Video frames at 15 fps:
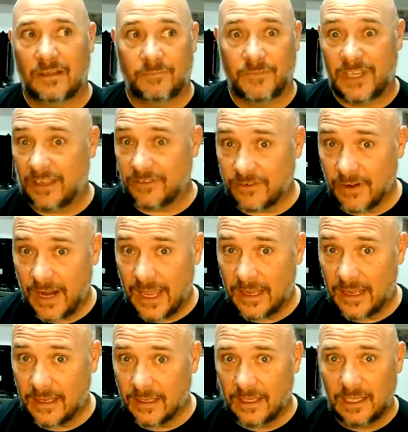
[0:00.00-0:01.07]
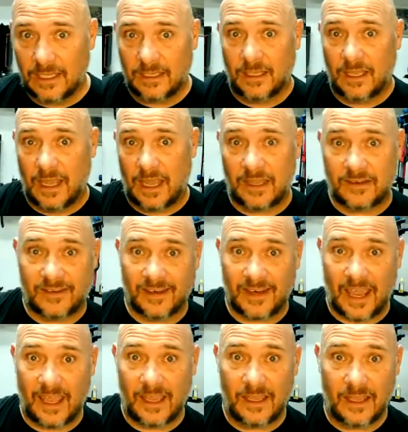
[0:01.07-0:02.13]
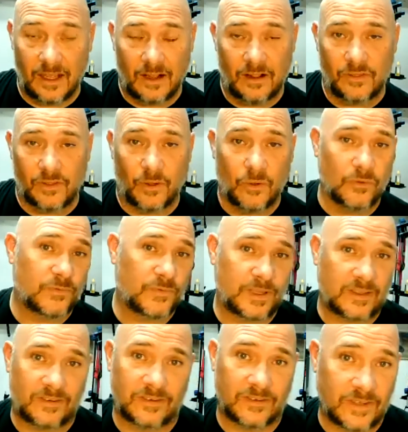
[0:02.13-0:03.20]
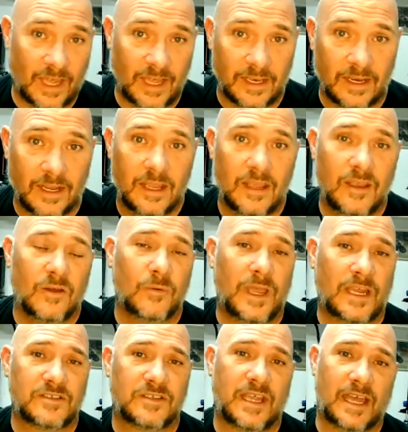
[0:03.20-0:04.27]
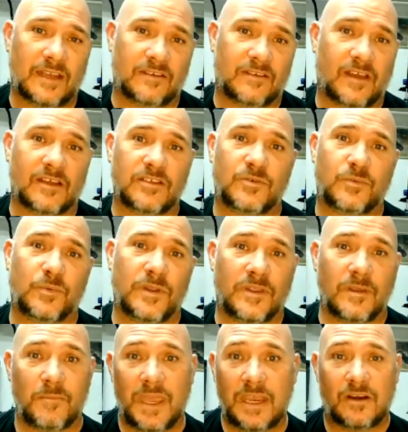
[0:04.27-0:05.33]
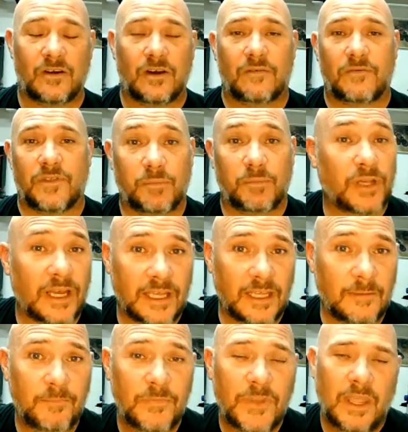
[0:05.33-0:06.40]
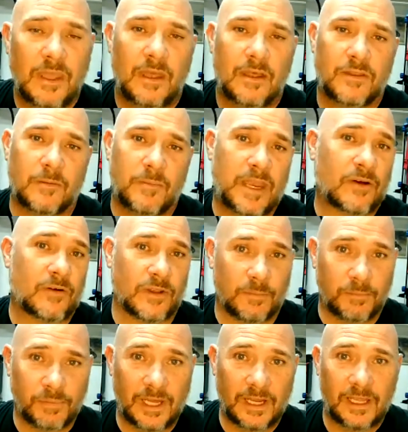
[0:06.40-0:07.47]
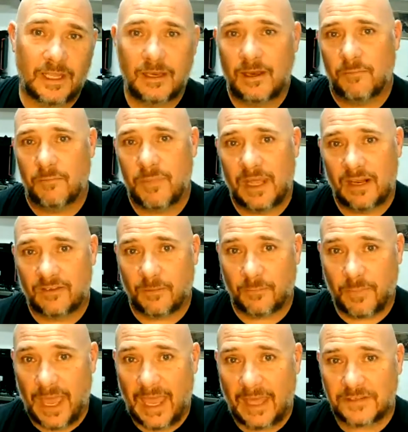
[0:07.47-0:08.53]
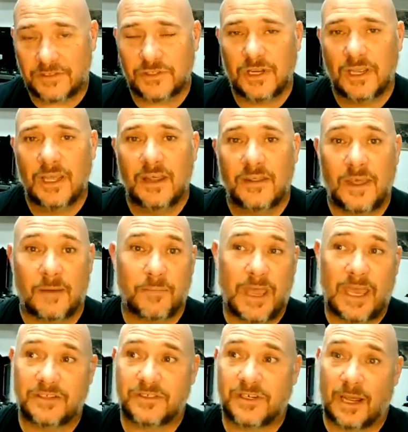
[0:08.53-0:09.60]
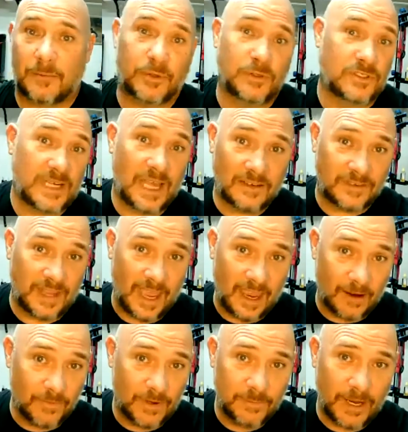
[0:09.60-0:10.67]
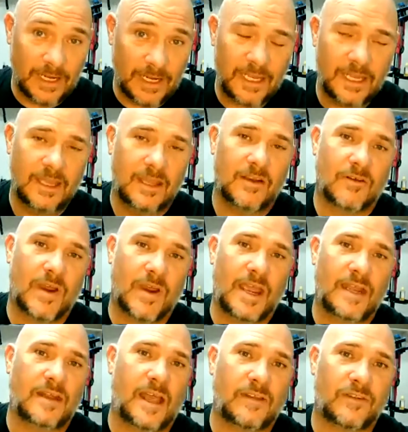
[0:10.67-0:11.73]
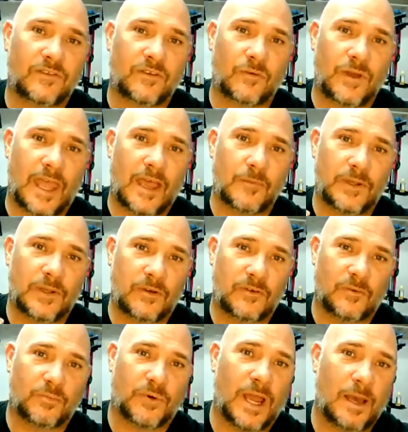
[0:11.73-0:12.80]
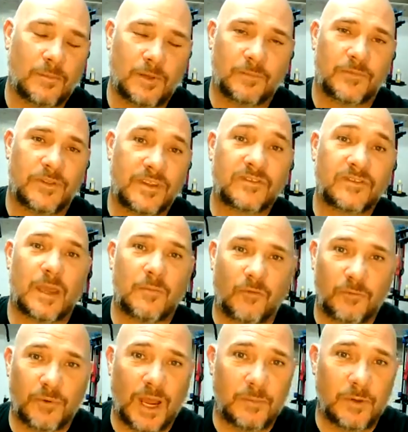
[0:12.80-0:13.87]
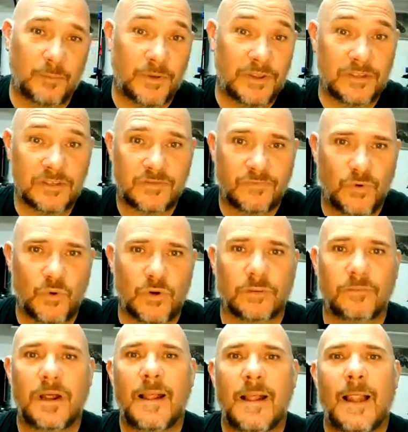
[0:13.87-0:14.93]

yesterday, and today the whole fix is done. We actually got in touch with the maker of the plugin. The maker of the plugin made us a patch. That patch got pushed out to everybody, right? And so now when there's a problem, this type of problem with this form,